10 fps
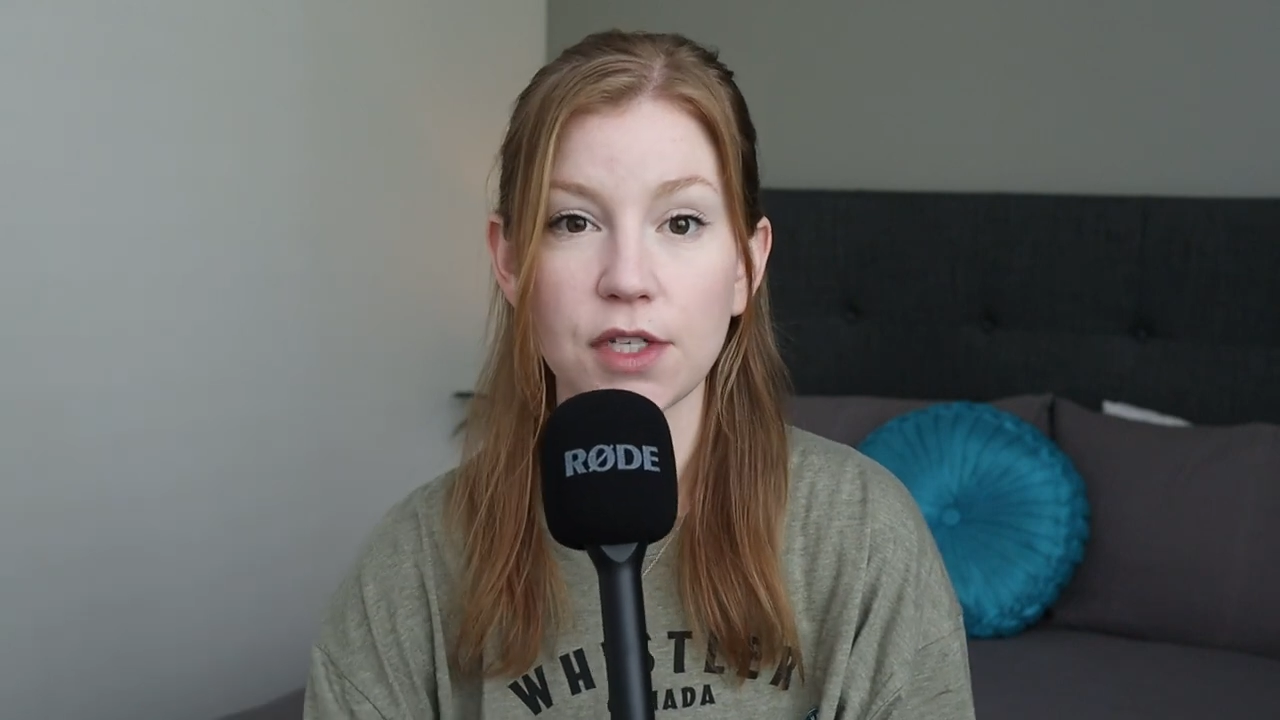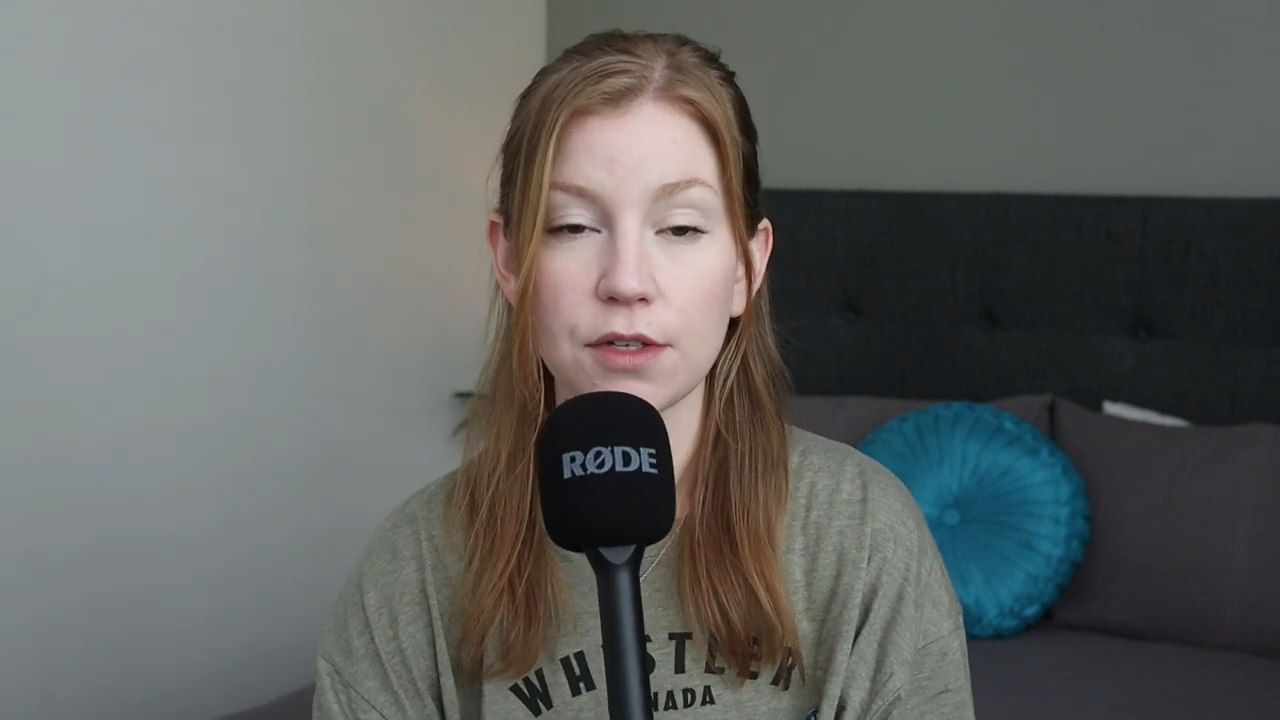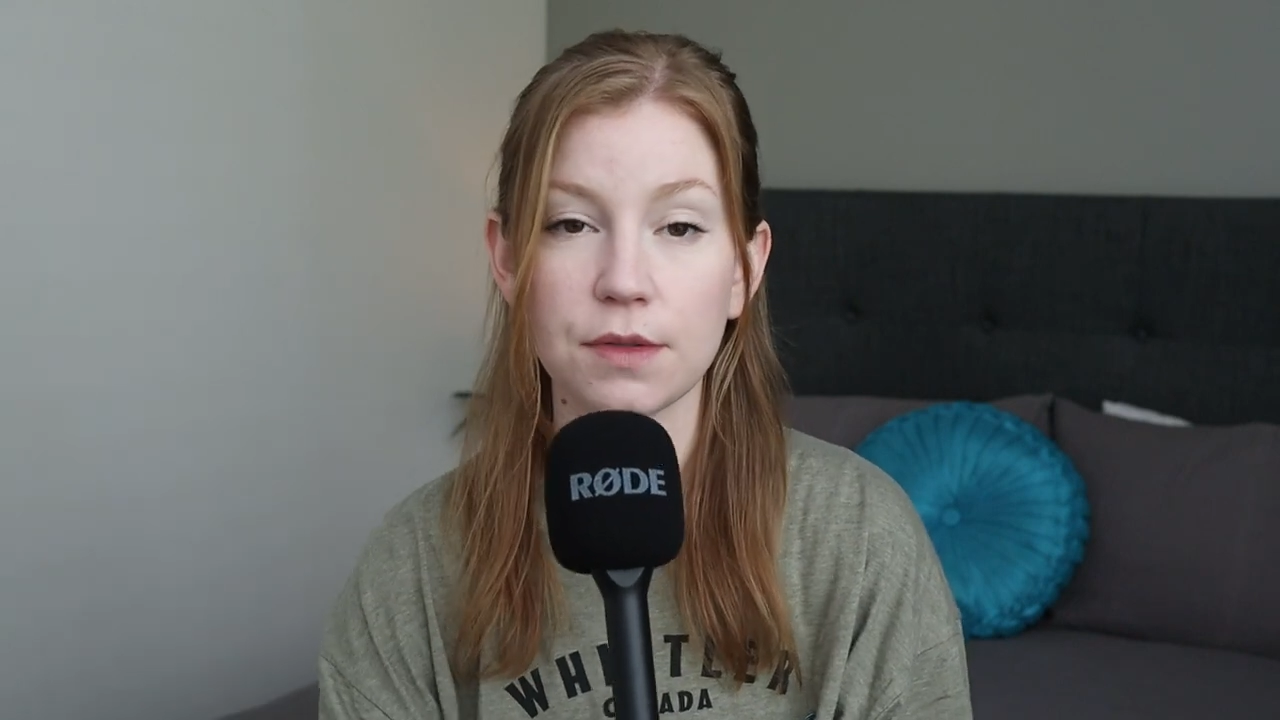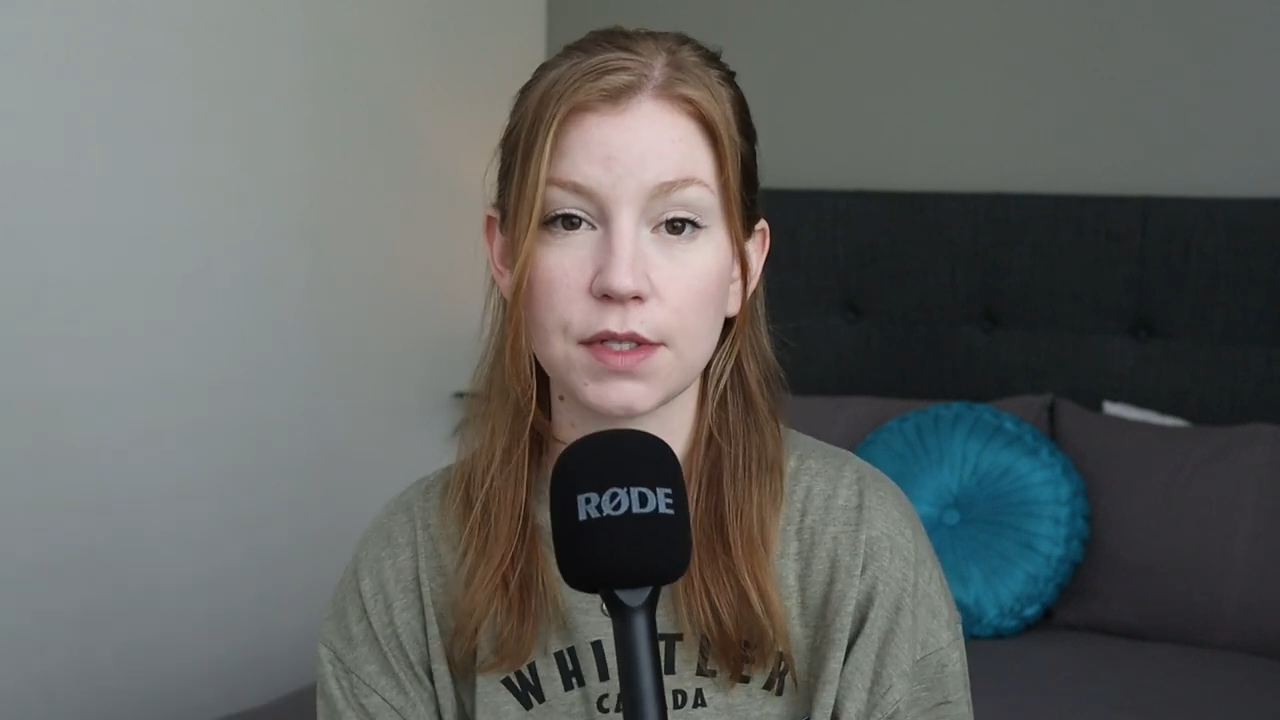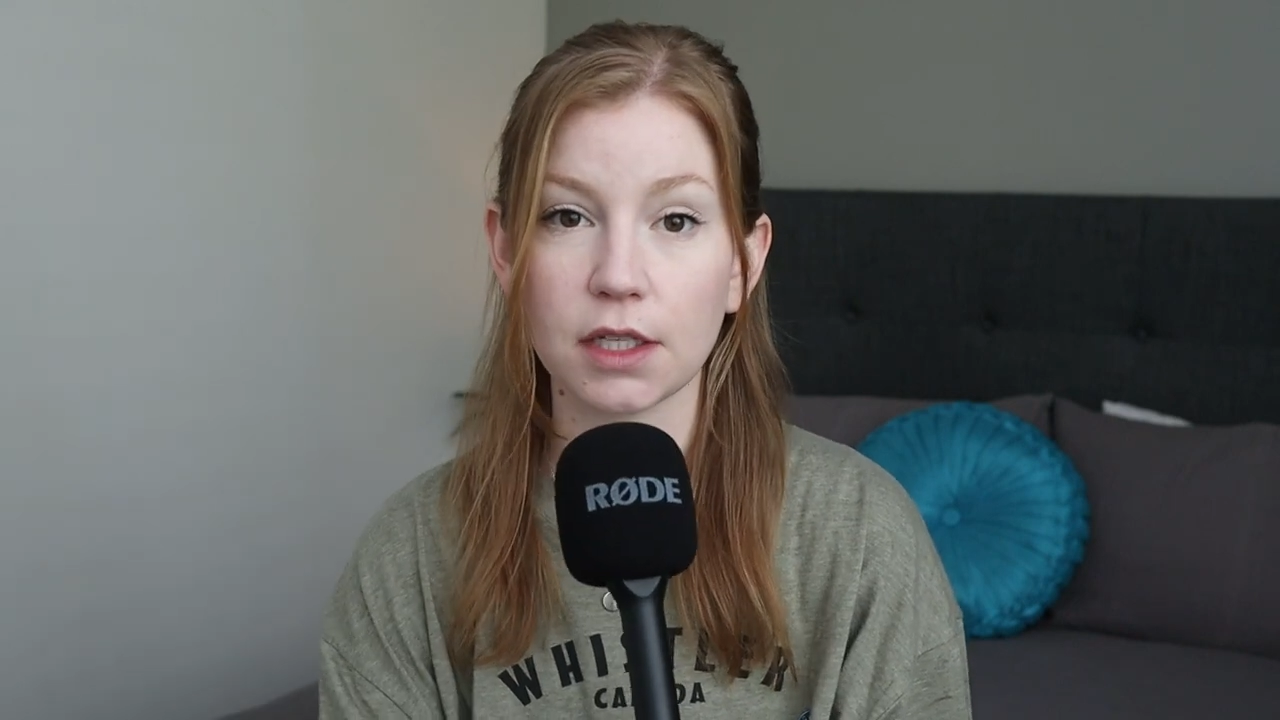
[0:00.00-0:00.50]

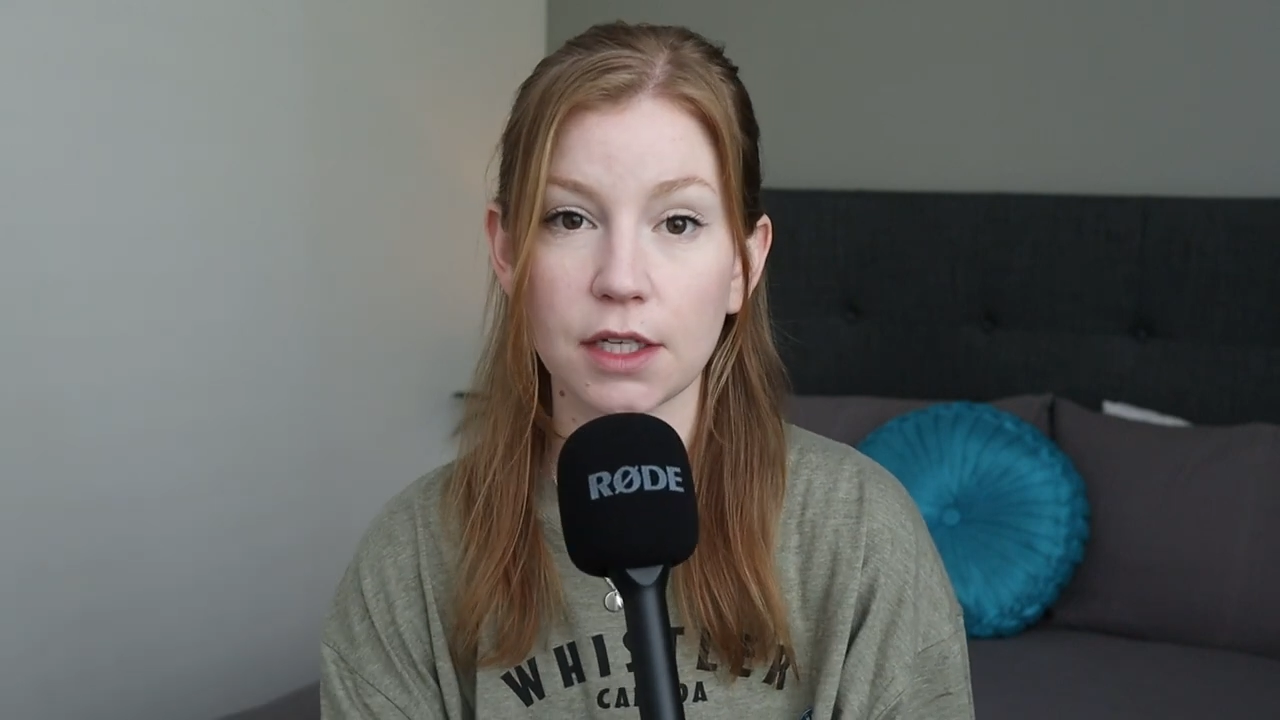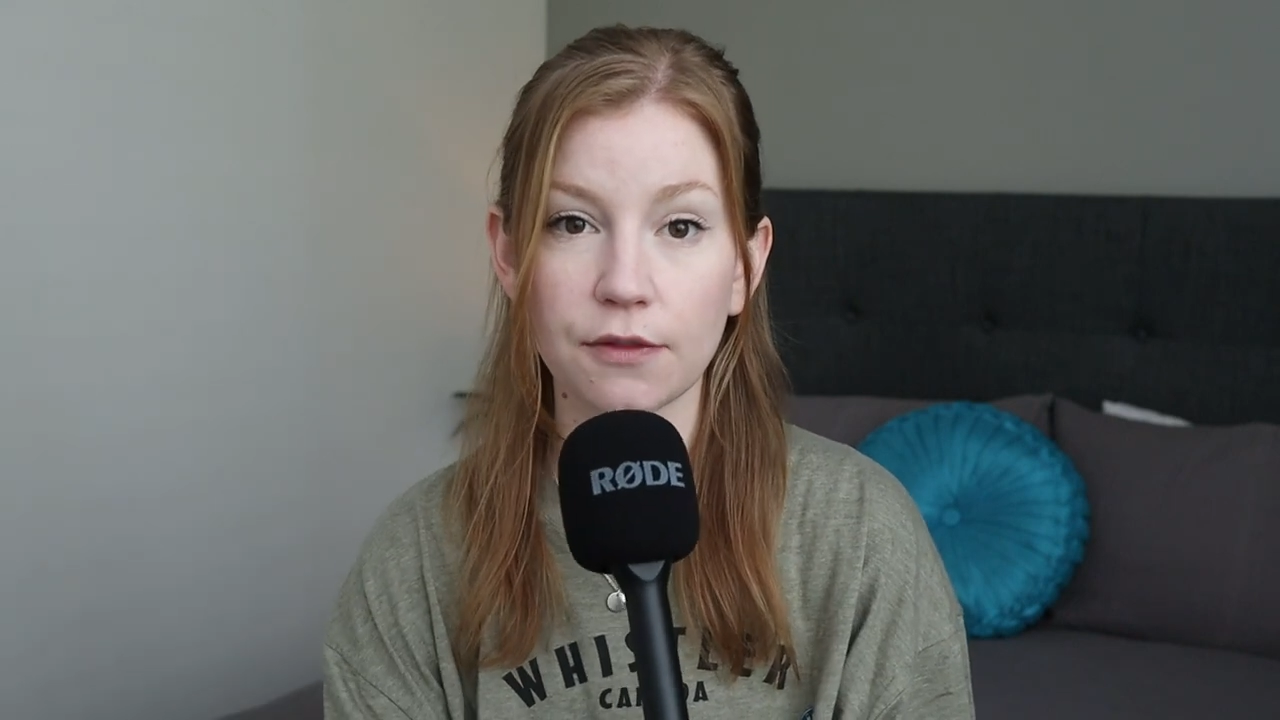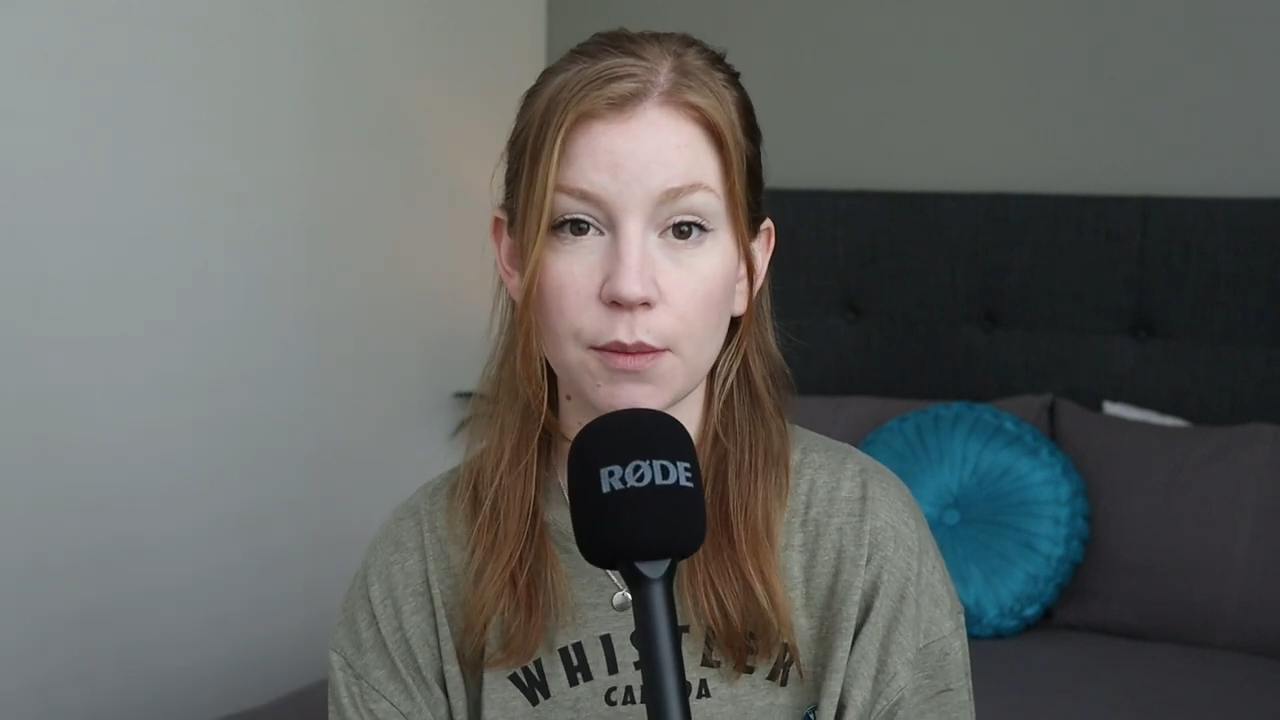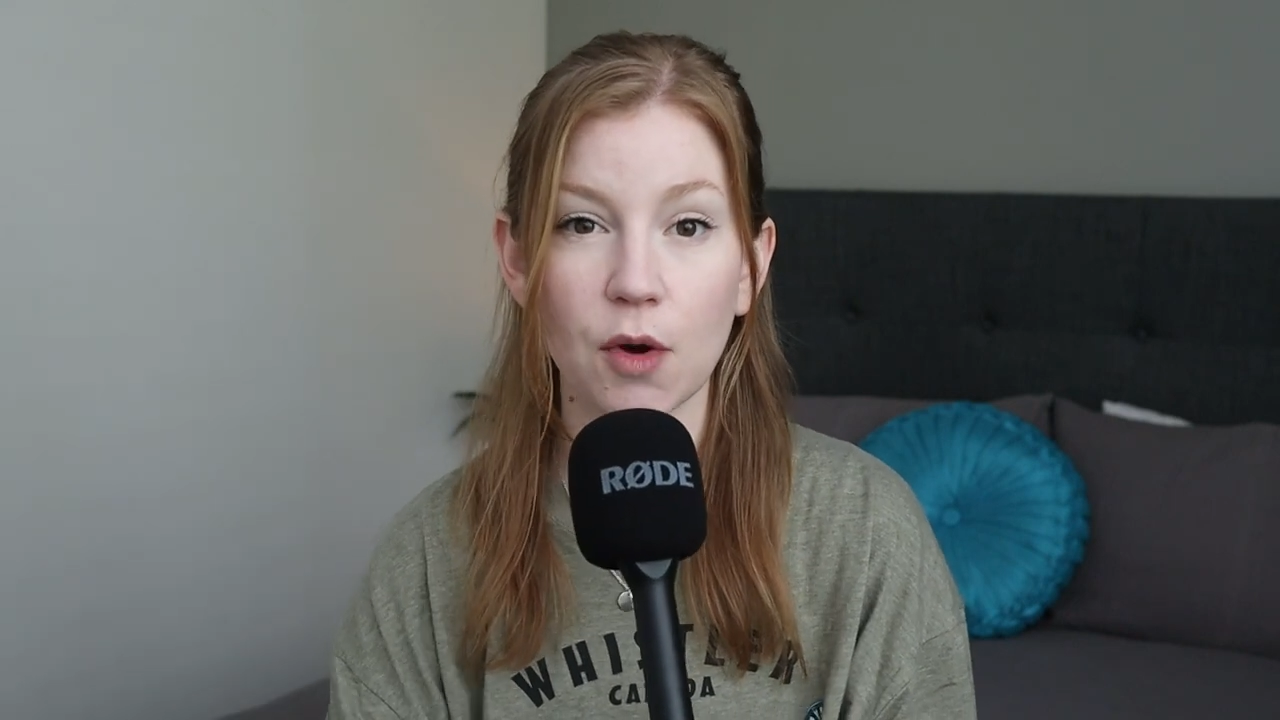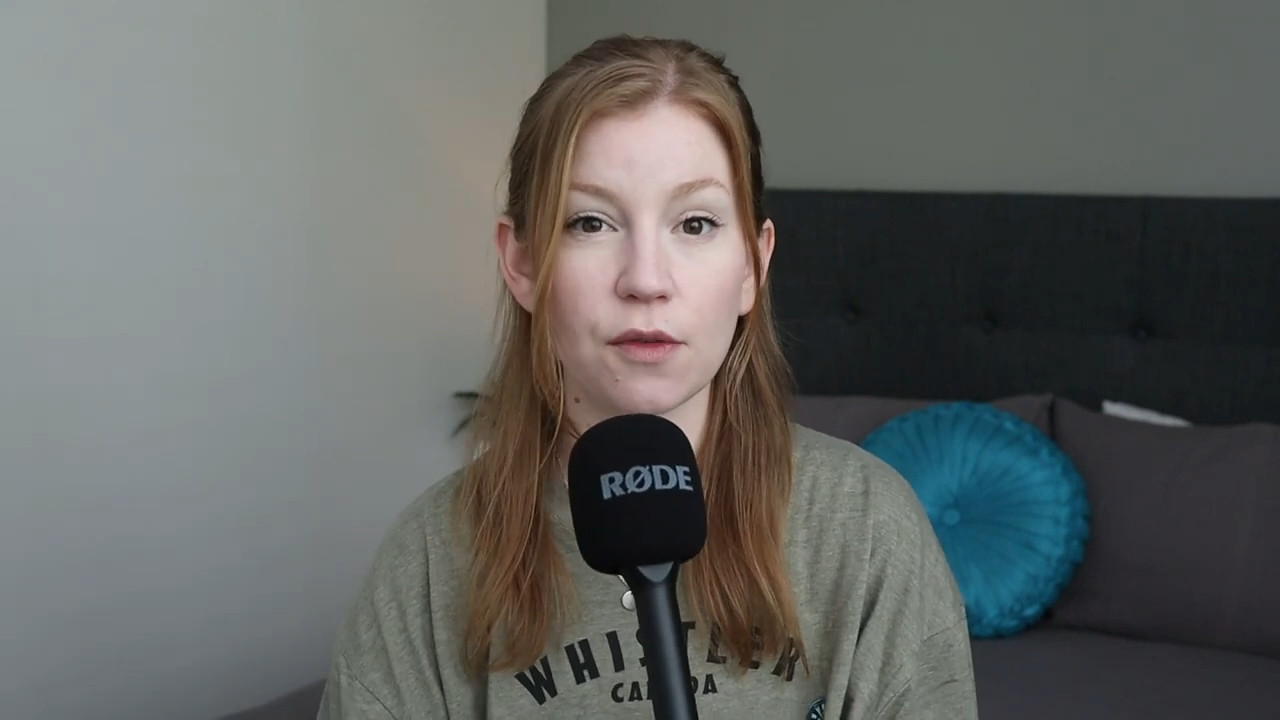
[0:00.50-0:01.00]
to New Zealand from